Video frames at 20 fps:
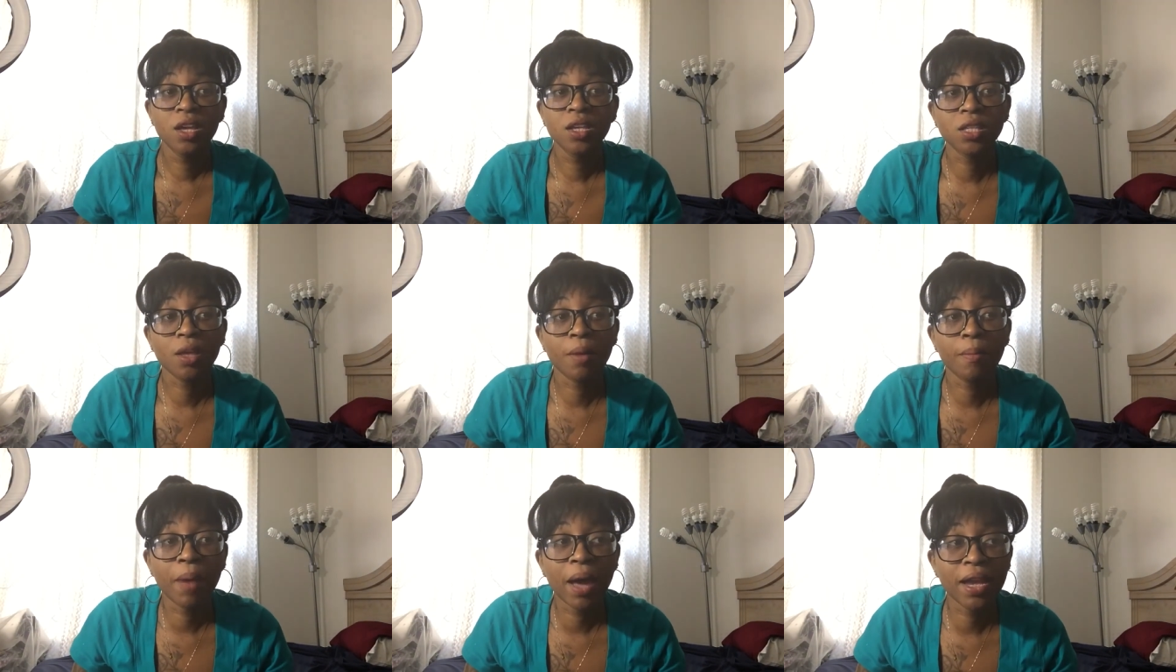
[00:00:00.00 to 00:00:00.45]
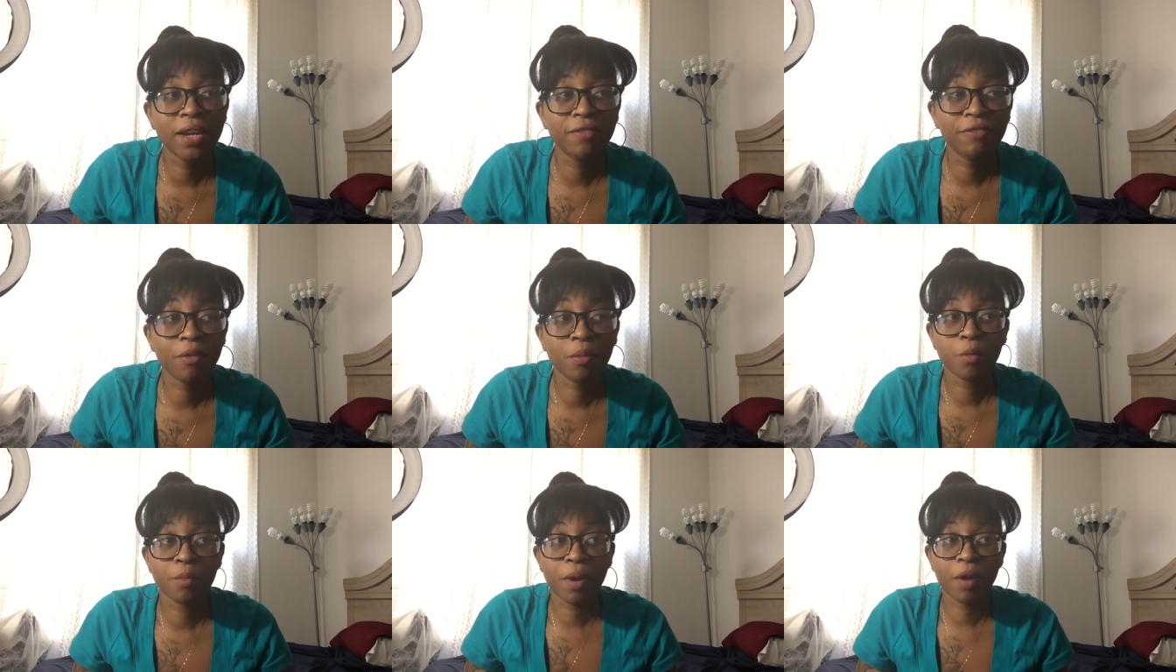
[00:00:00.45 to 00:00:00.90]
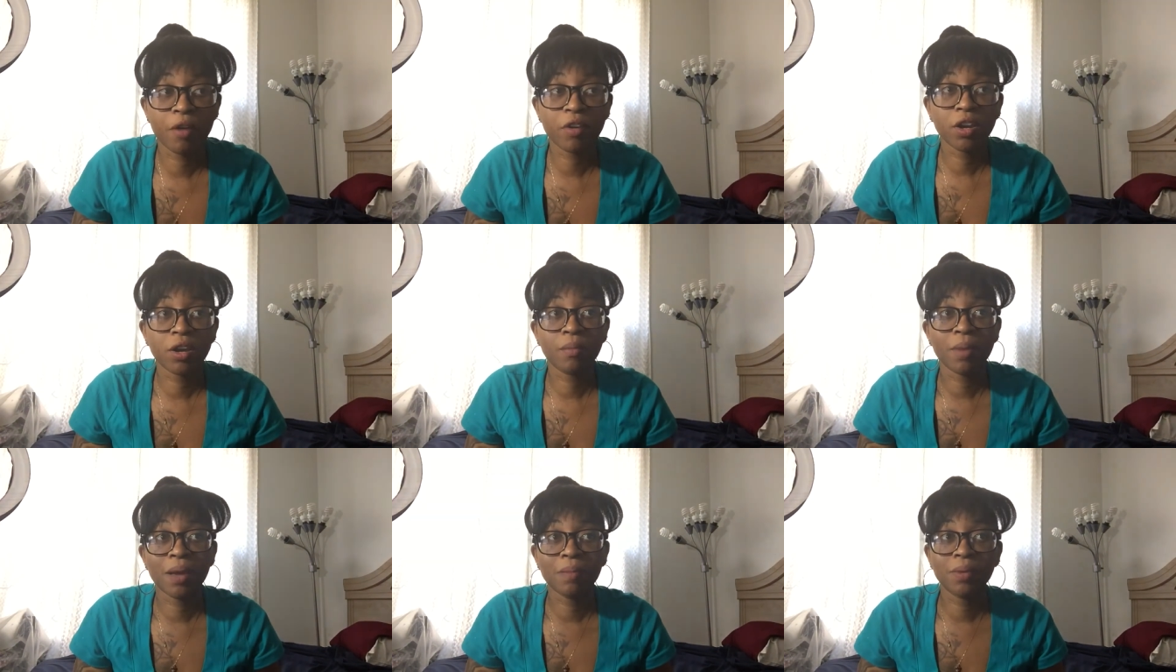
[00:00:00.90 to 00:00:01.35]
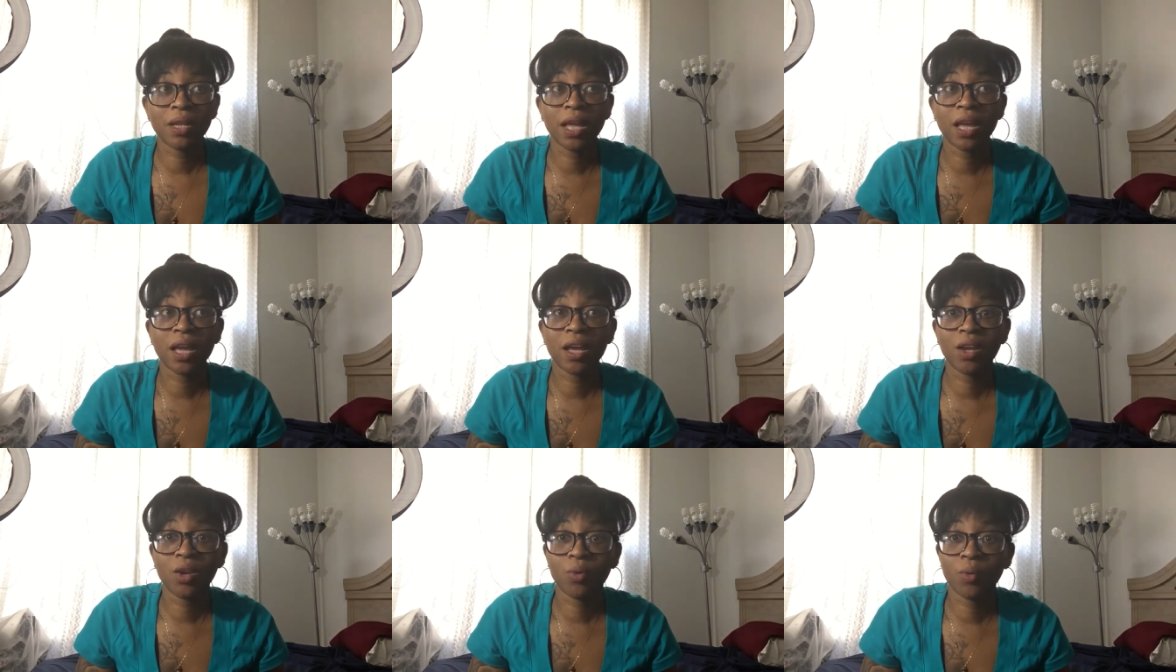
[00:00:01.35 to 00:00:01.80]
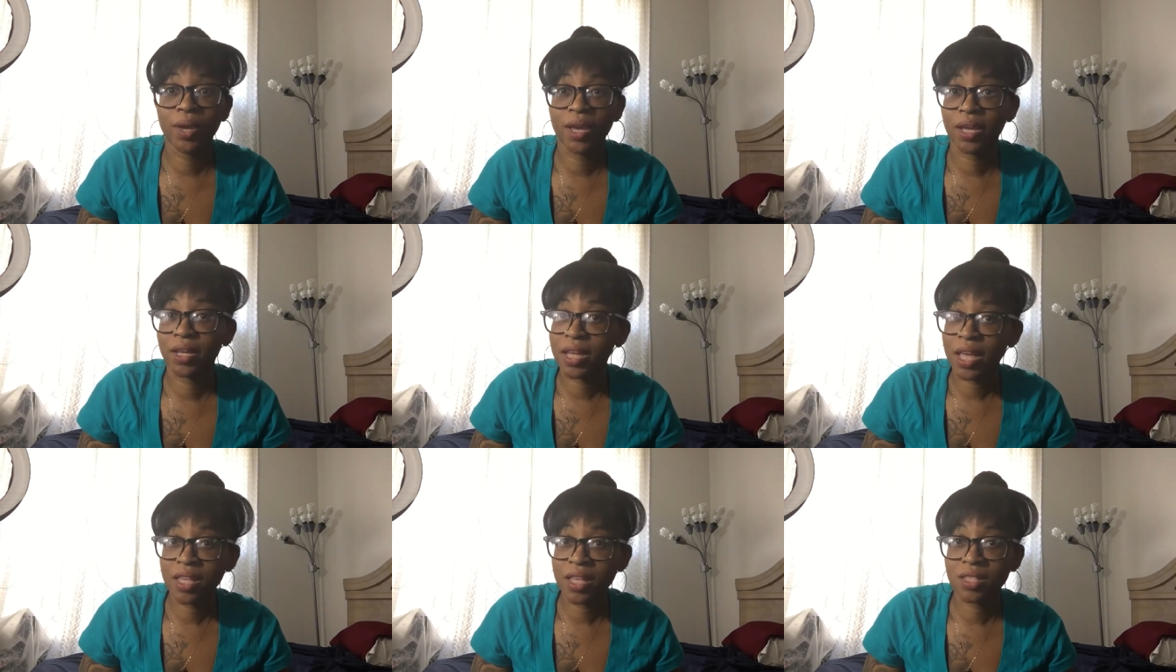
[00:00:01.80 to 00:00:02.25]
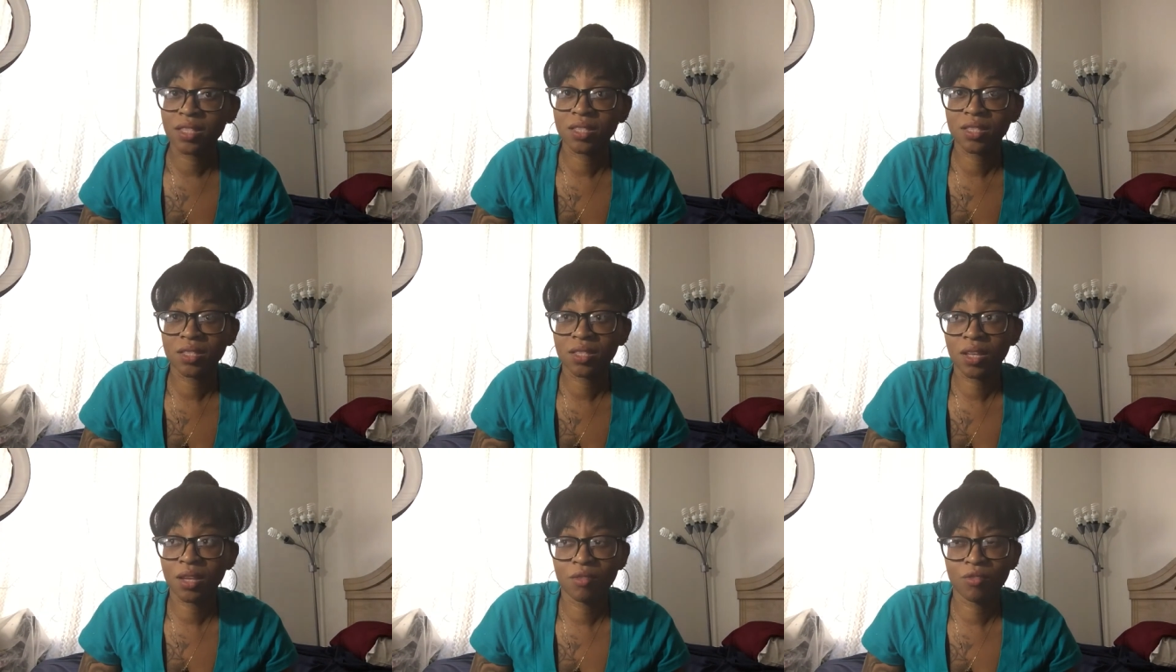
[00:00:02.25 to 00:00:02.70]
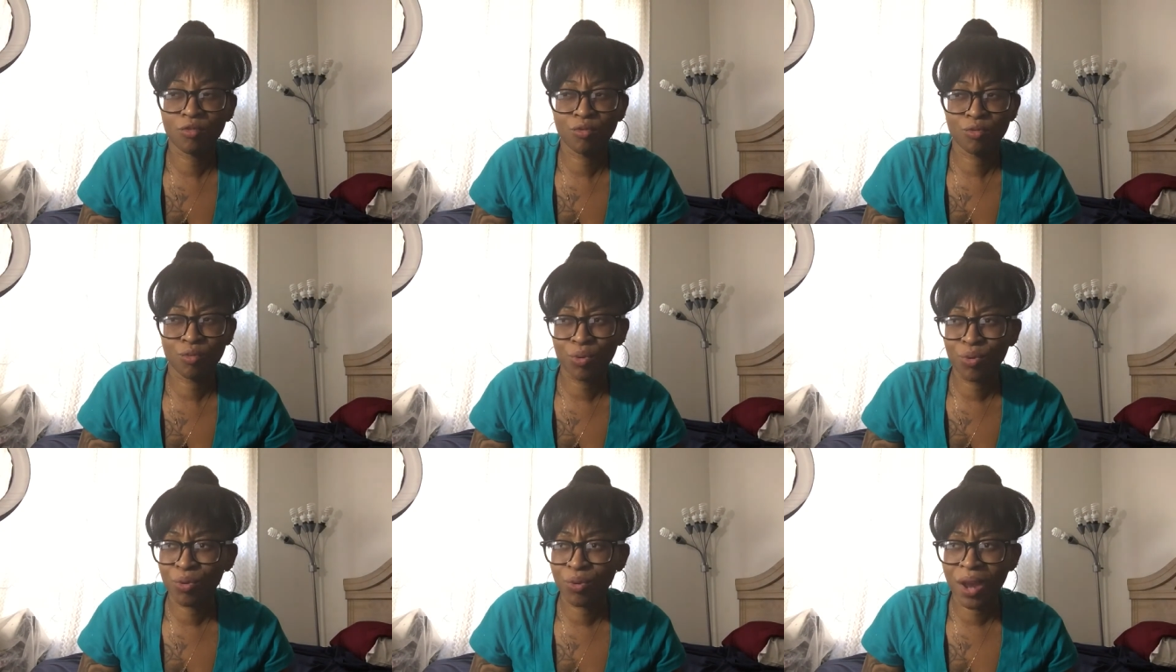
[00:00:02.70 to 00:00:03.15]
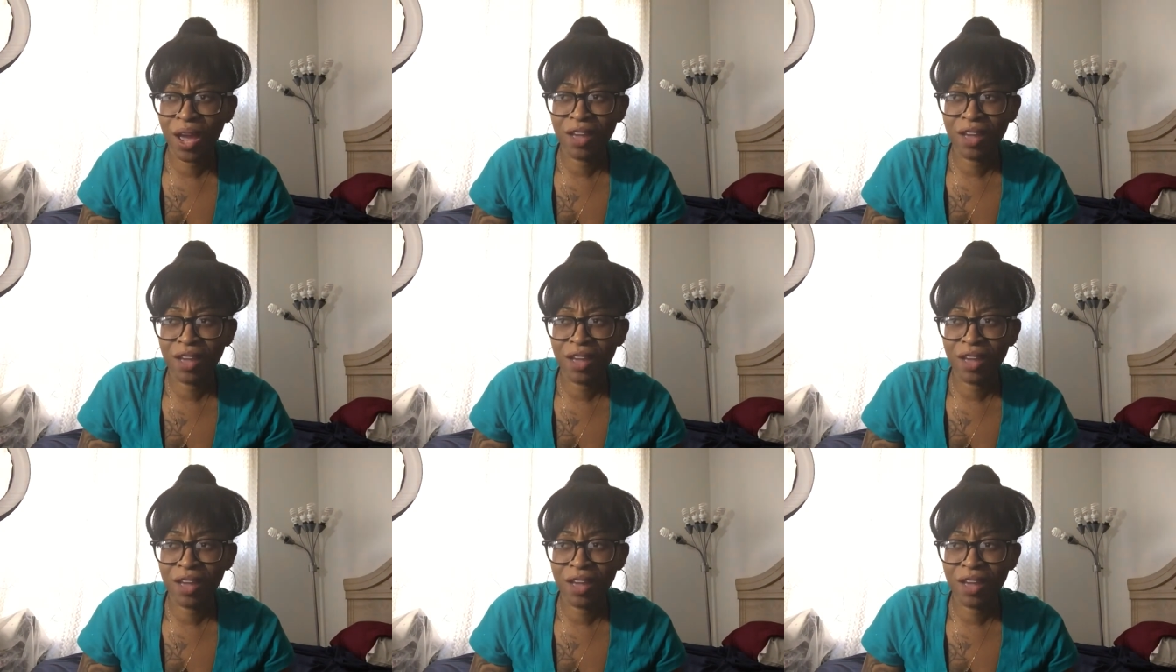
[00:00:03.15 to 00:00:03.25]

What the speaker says: somebody from America might be like, wait, that's rude.